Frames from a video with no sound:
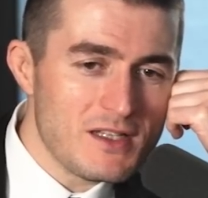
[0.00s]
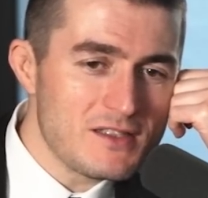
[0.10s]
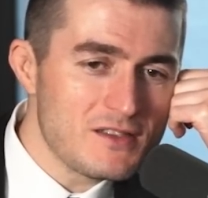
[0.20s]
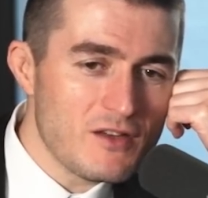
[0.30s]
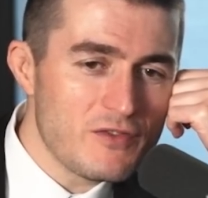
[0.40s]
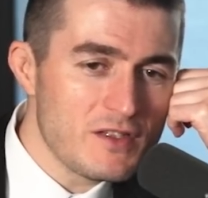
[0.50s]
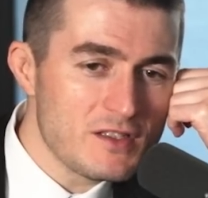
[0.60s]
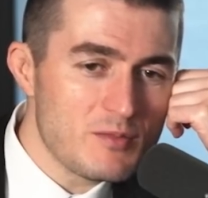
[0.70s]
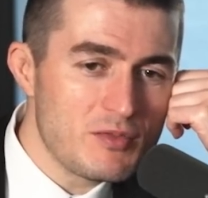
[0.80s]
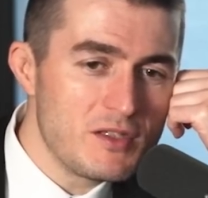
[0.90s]
that suffering
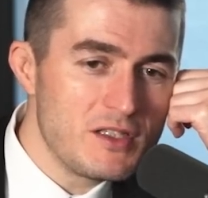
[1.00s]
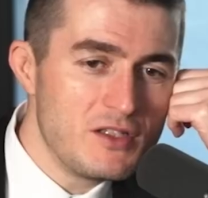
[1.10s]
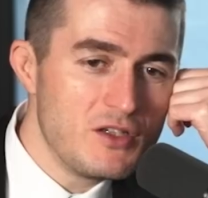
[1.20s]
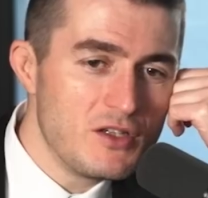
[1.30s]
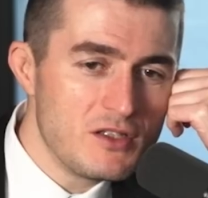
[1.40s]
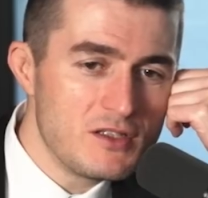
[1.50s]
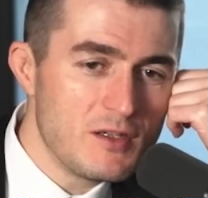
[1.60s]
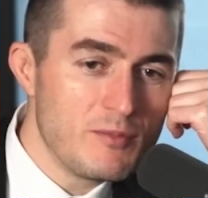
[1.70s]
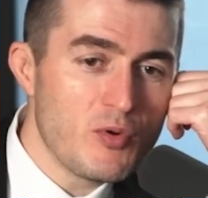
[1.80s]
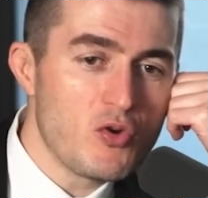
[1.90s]
is a pretty good
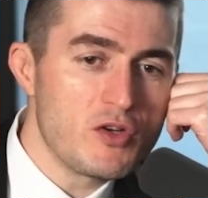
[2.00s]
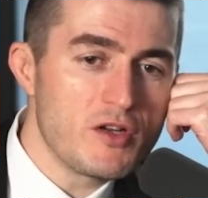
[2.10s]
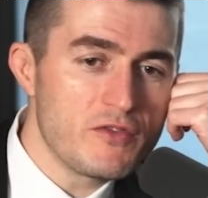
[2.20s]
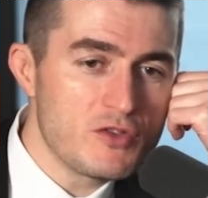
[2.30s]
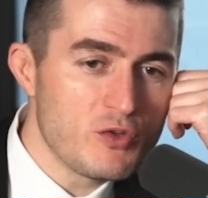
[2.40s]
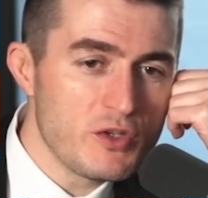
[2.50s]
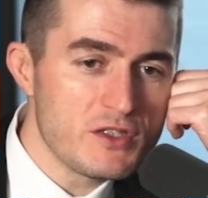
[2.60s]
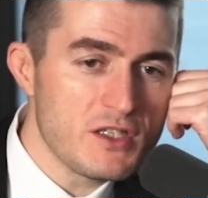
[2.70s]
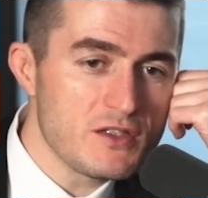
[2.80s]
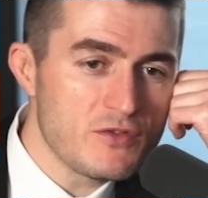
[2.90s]
component of a
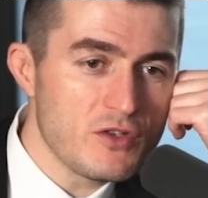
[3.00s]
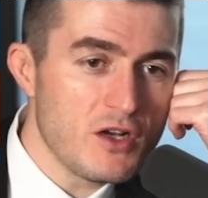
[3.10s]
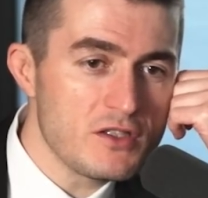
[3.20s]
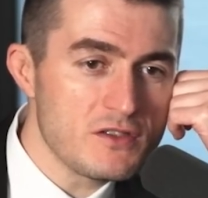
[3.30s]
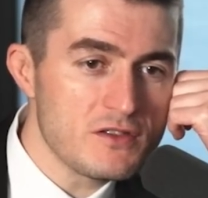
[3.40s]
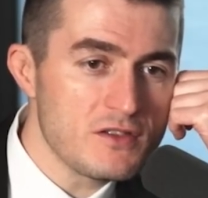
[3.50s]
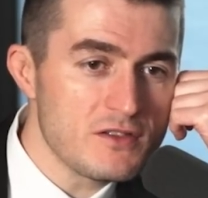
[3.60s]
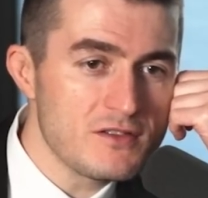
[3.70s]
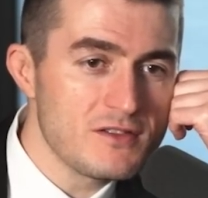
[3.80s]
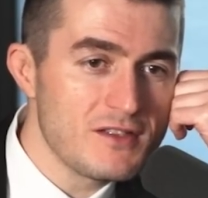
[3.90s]
Turing test for consciousness.